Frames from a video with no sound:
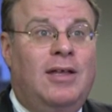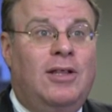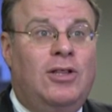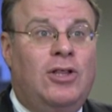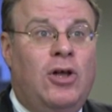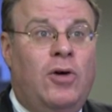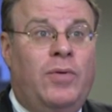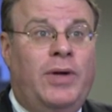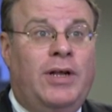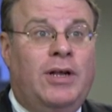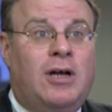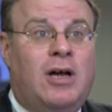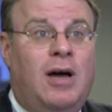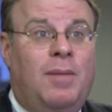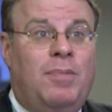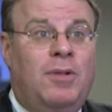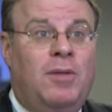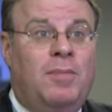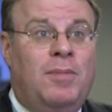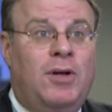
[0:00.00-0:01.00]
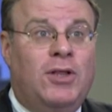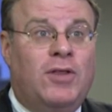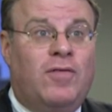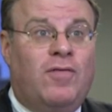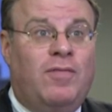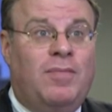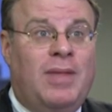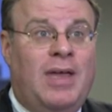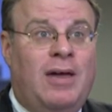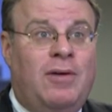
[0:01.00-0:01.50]
knowing a couple of months
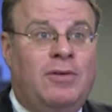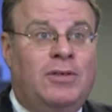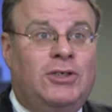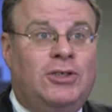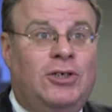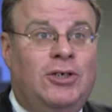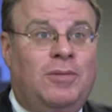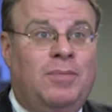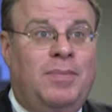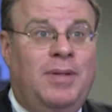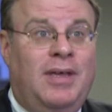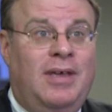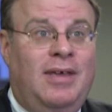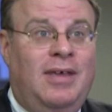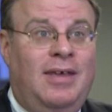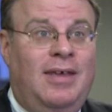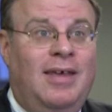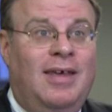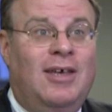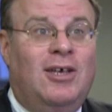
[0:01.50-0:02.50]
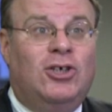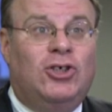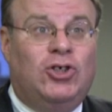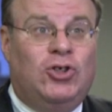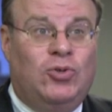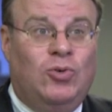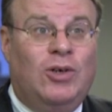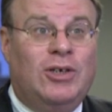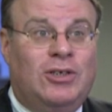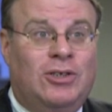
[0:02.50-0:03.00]
from now it's going to be
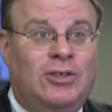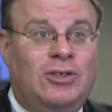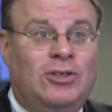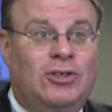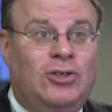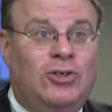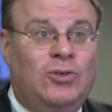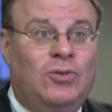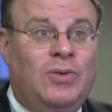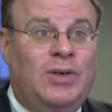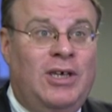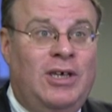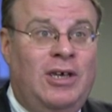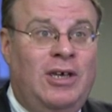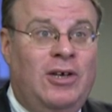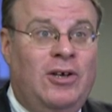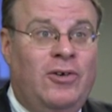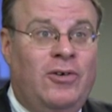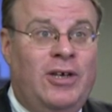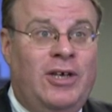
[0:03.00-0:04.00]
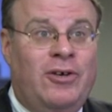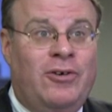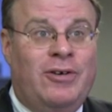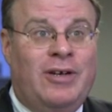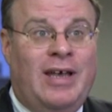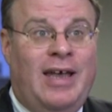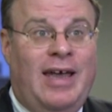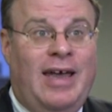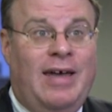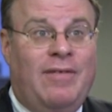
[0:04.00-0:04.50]
shortened to a year, year
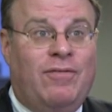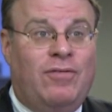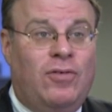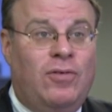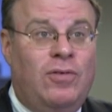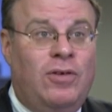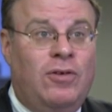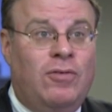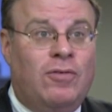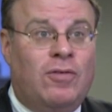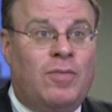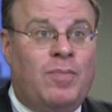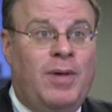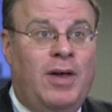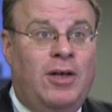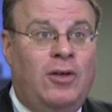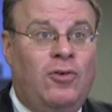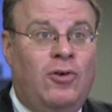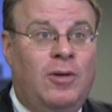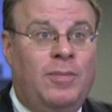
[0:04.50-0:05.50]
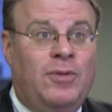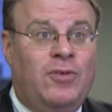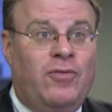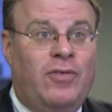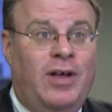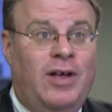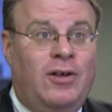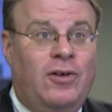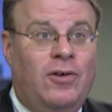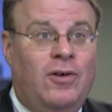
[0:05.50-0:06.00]
and a half, two years by an
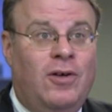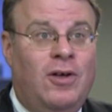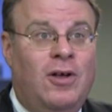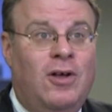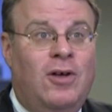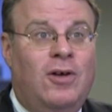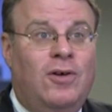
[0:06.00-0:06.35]
arbitrator?